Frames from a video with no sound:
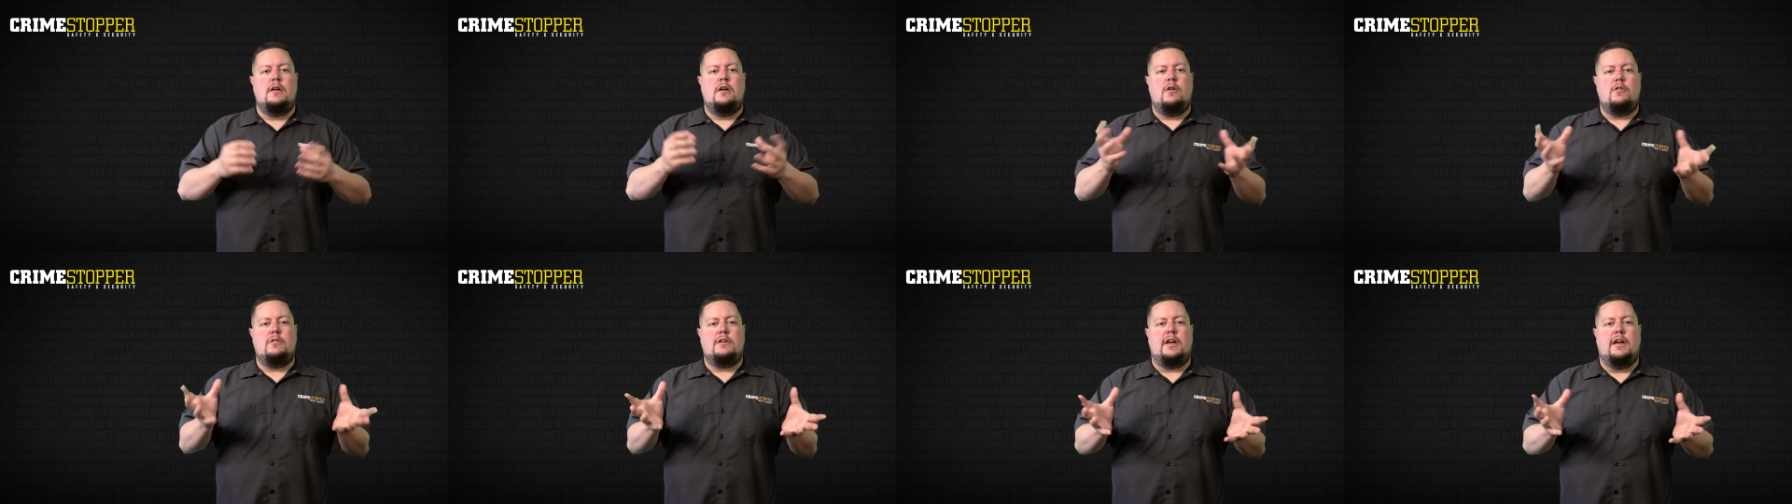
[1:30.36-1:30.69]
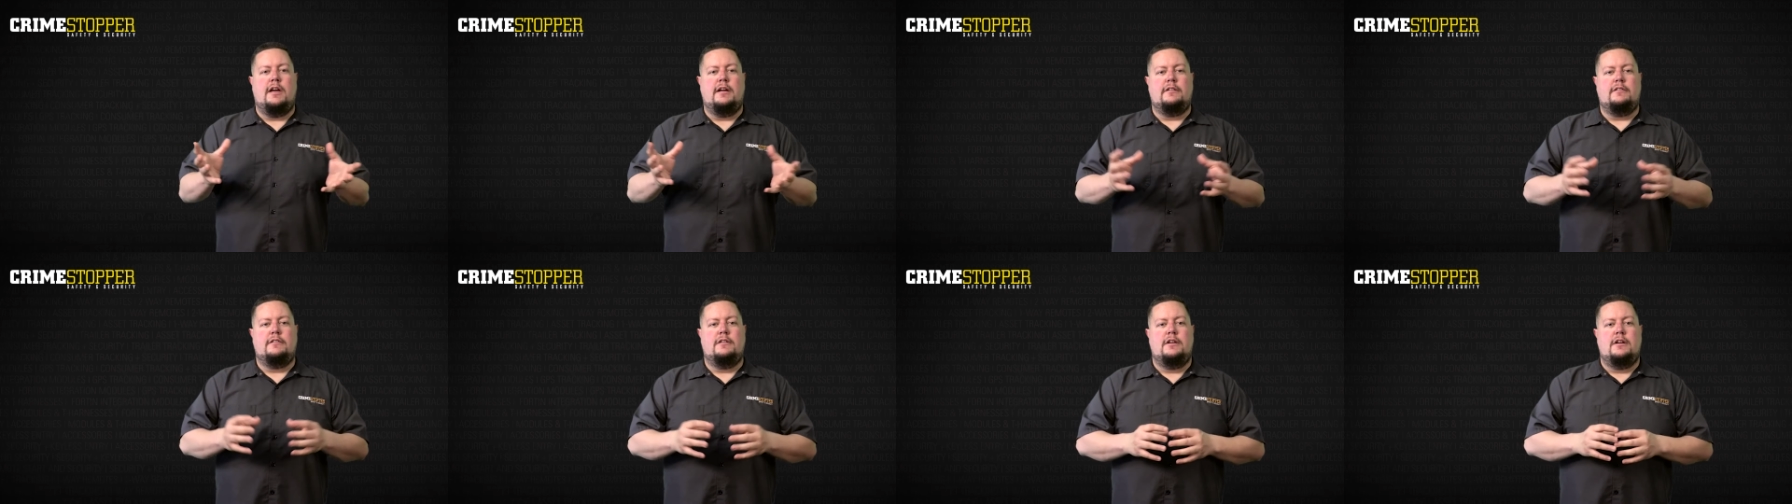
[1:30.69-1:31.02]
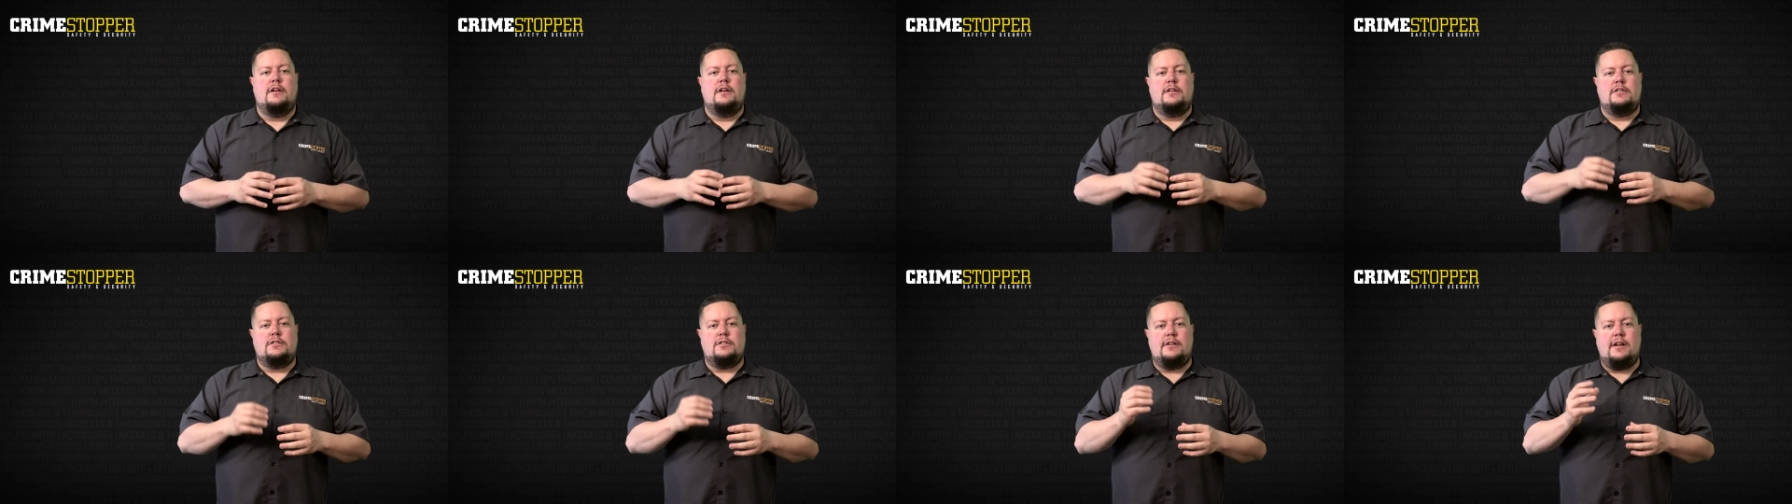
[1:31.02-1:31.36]
Okay,
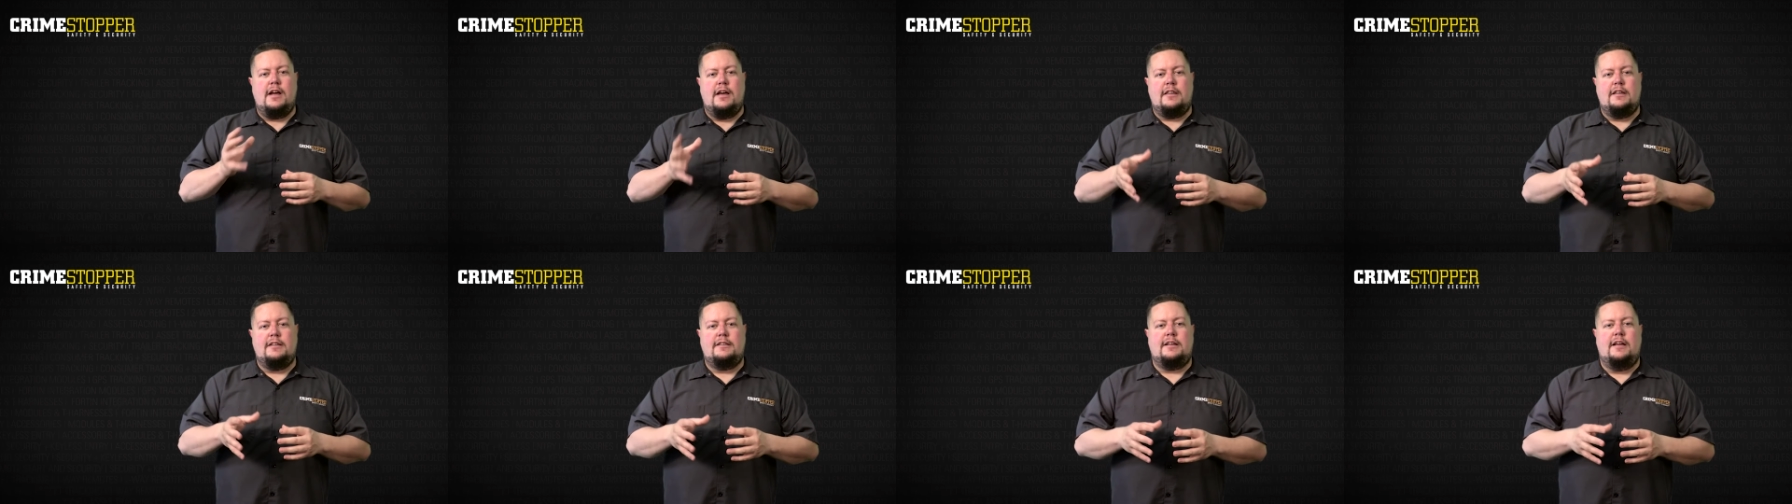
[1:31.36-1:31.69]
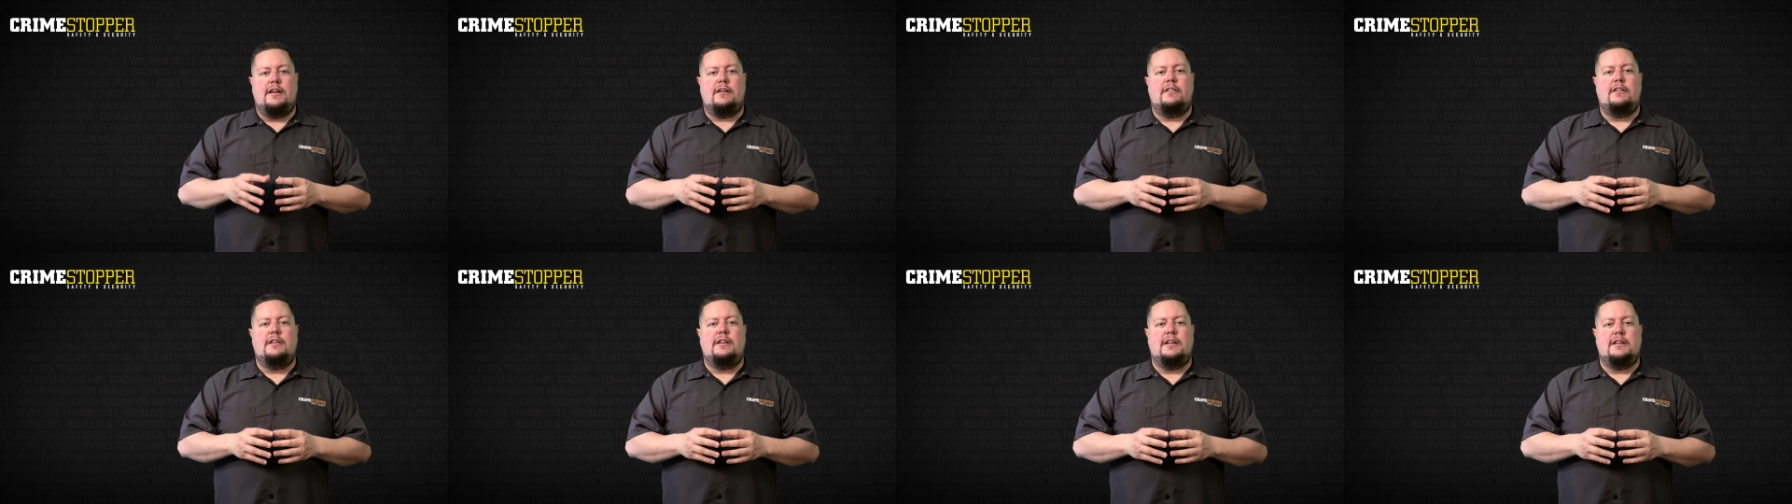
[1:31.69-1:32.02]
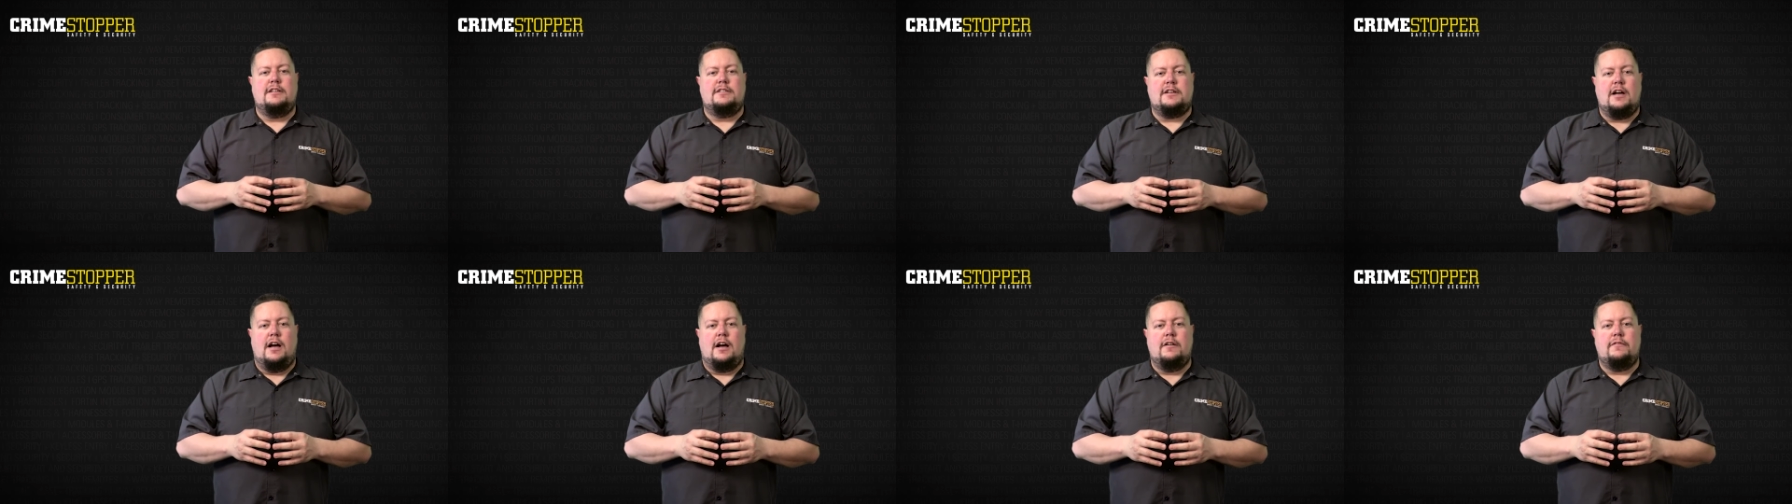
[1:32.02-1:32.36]
so now that the LED
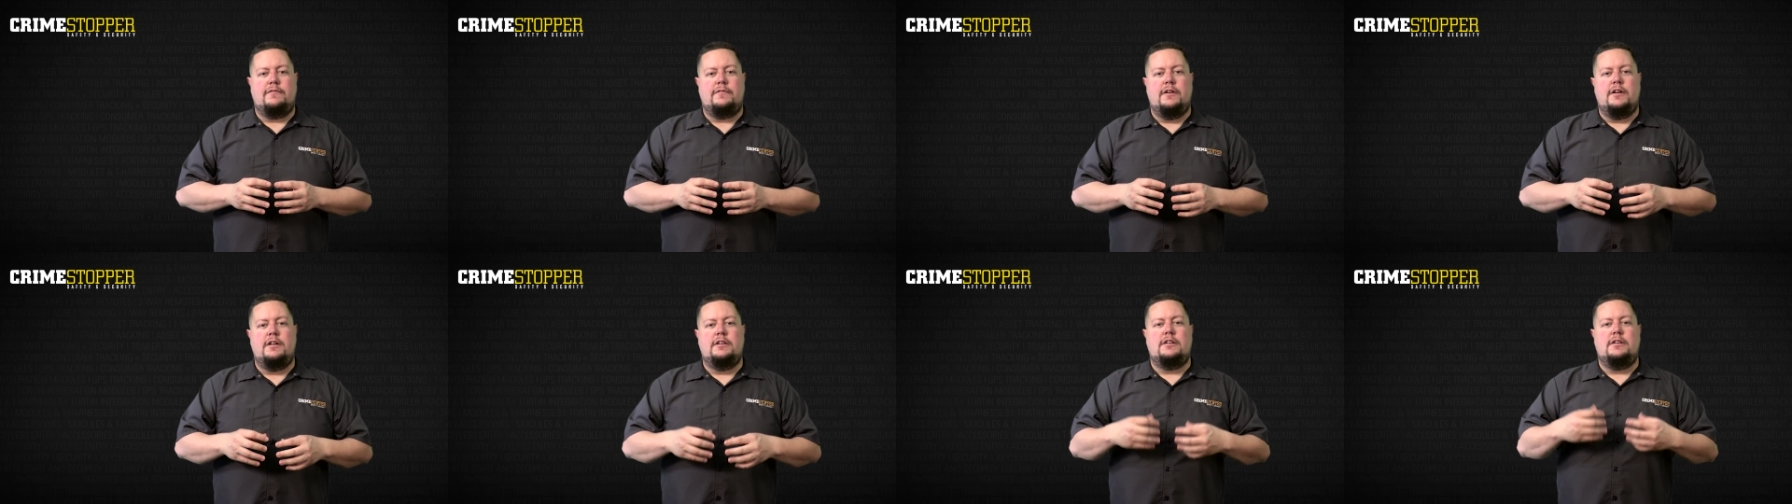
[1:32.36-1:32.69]
is off,